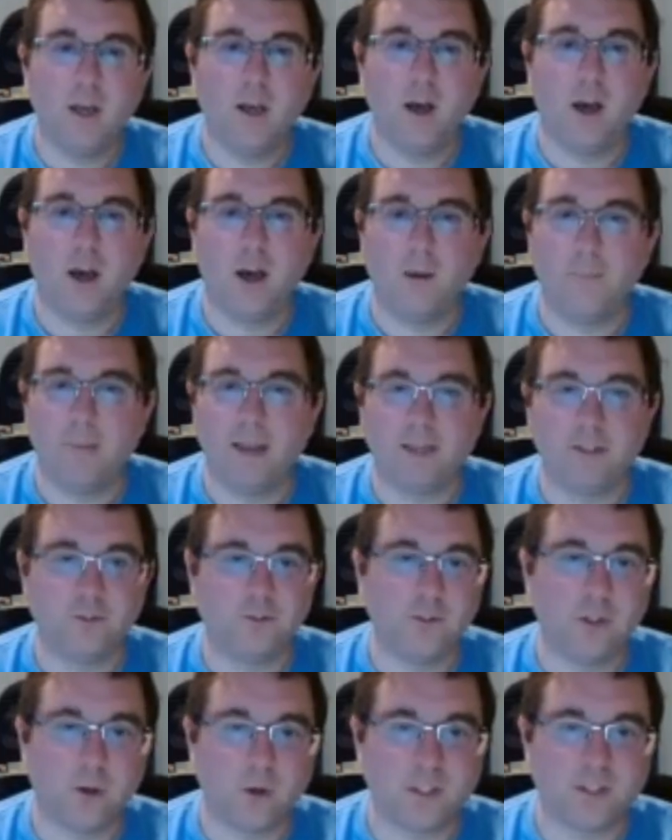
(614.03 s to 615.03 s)
And you'll
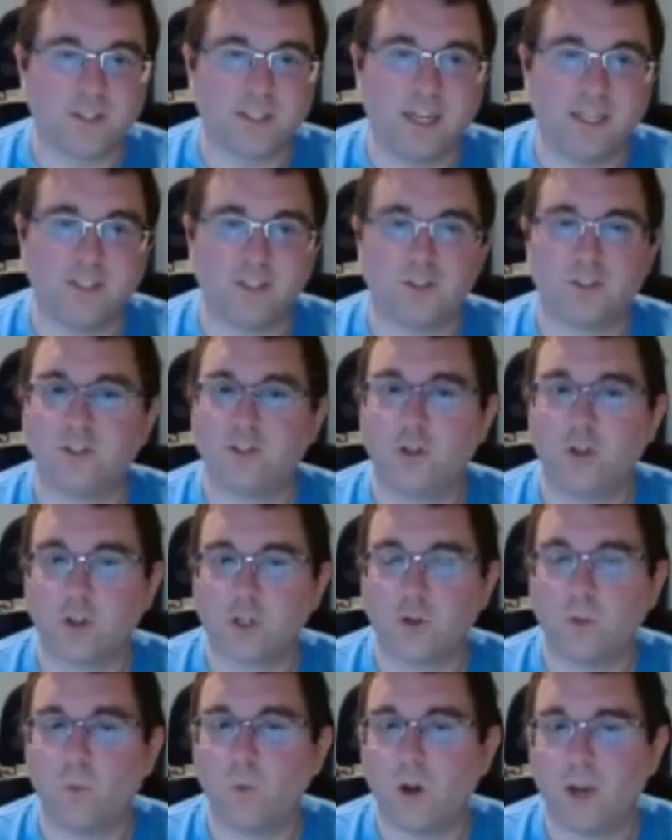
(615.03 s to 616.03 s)
notice that I just
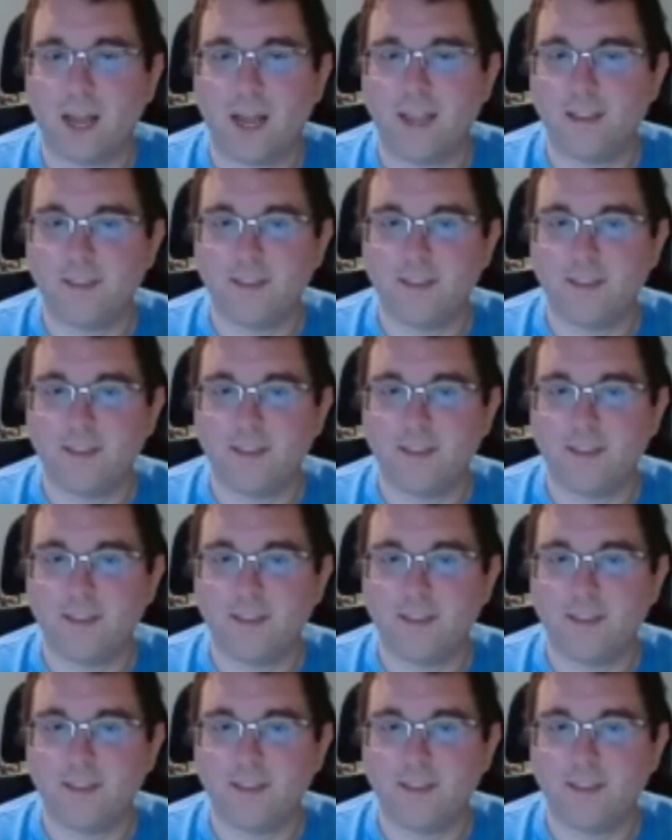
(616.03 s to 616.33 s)
took what I